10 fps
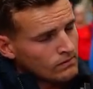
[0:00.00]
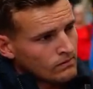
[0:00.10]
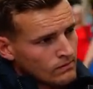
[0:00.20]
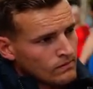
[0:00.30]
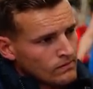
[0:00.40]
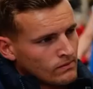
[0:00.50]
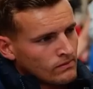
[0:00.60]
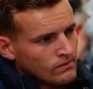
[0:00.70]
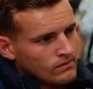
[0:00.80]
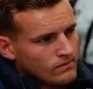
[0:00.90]

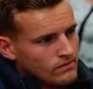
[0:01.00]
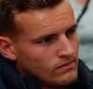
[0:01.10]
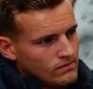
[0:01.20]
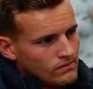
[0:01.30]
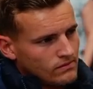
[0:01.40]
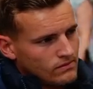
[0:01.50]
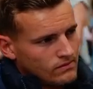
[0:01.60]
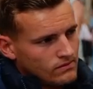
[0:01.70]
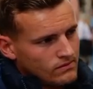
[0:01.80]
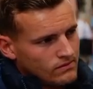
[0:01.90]

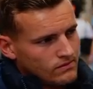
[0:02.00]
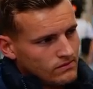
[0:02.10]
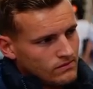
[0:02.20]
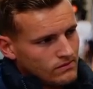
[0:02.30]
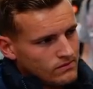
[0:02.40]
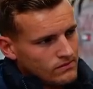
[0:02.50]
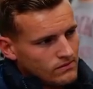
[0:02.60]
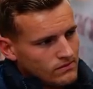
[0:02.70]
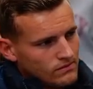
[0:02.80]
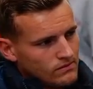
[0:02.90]

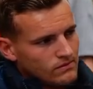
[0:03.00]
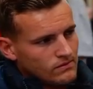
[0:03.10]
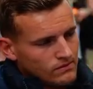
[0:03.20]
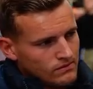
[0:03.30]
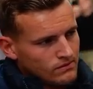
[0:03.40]
This person isn't speaking.